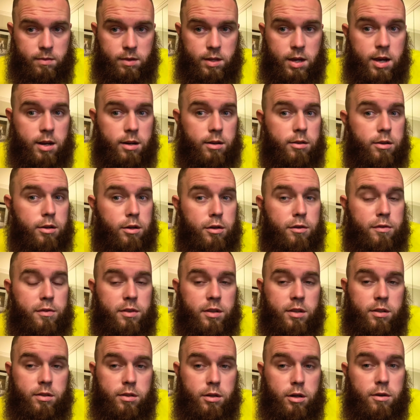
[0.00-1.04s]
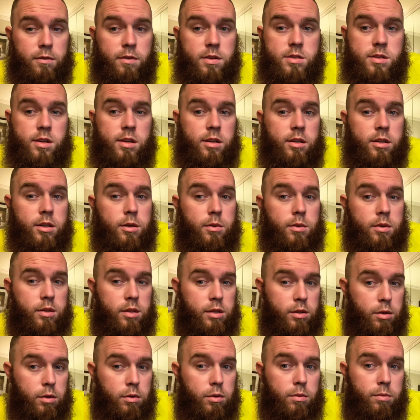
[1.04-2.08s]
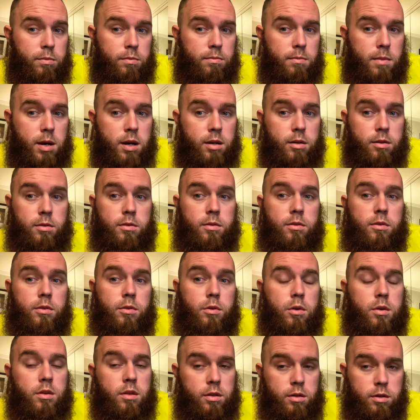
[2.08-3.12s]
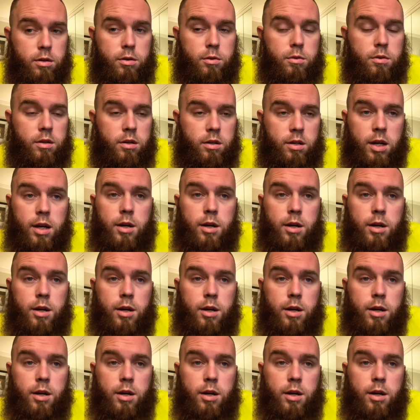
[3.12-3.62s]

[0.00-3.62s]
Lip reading: I don't know if the Nova's going to go with the old model or the new one.